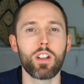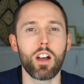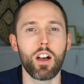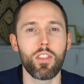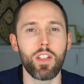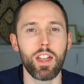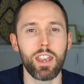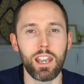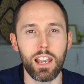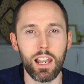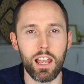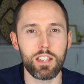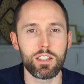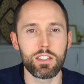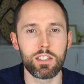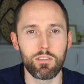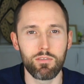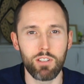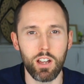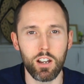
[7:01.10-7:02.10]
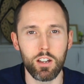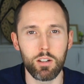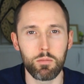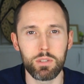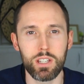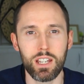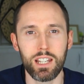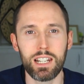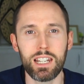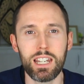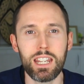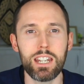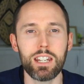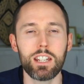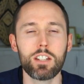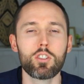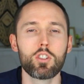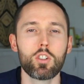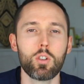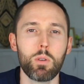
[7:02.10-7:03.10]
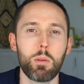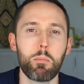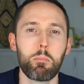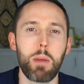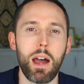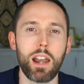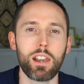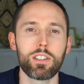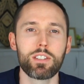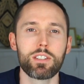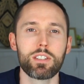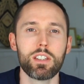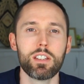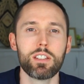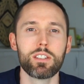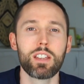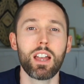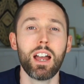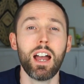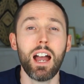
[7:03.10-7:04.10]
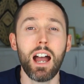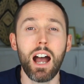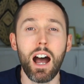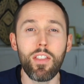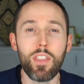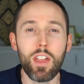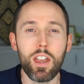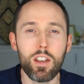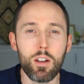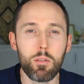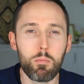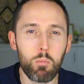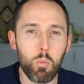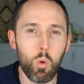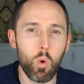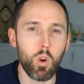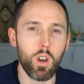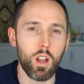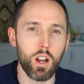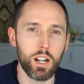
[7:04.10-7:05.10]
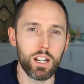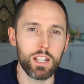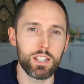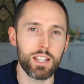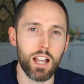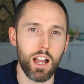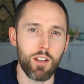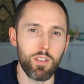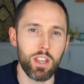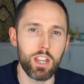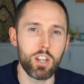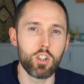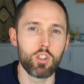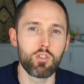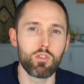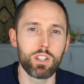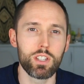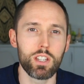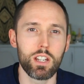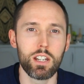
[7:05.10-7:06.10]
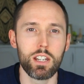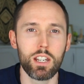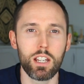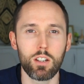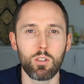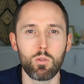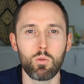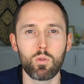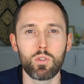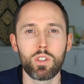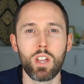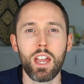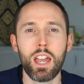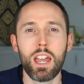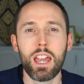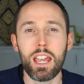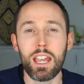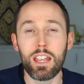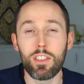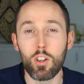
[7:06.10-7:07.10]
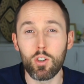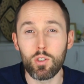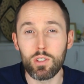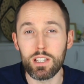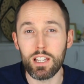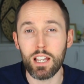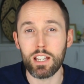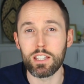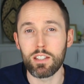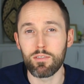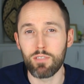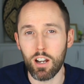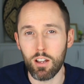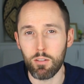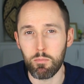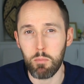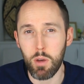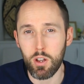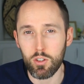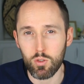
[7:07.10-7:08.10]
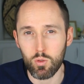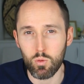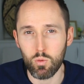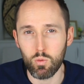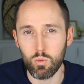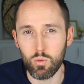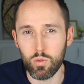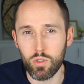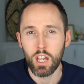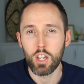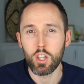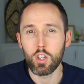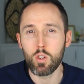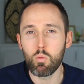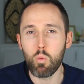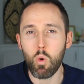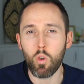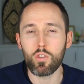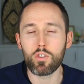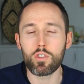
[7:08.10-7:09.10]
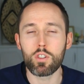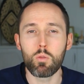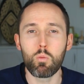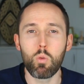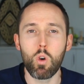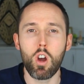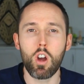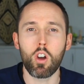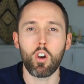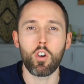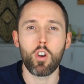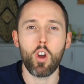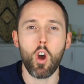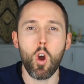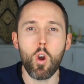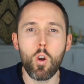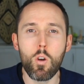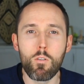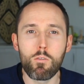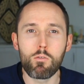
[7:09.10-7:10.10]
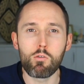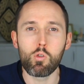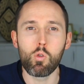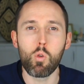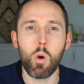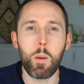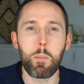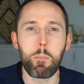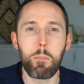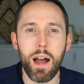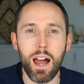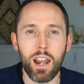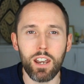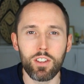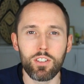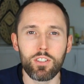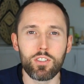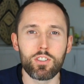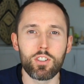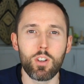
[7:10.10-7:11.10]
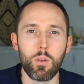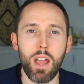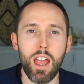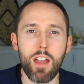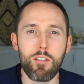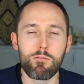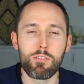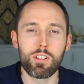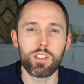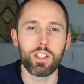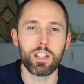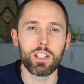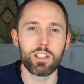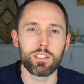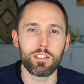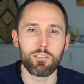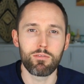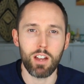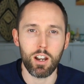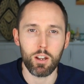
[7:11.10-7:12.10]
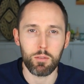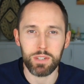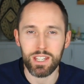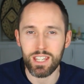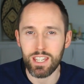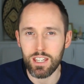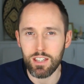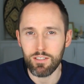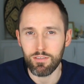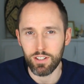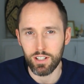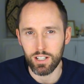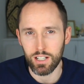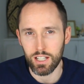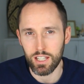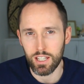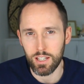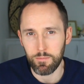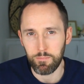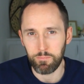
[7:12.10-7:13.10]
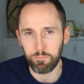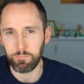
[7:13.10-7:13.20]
that are then less developed, leading to imbalances and then more likely to have injuries and niggles in those less developed muscles. You want to work on overall balance so everything is developed evenly.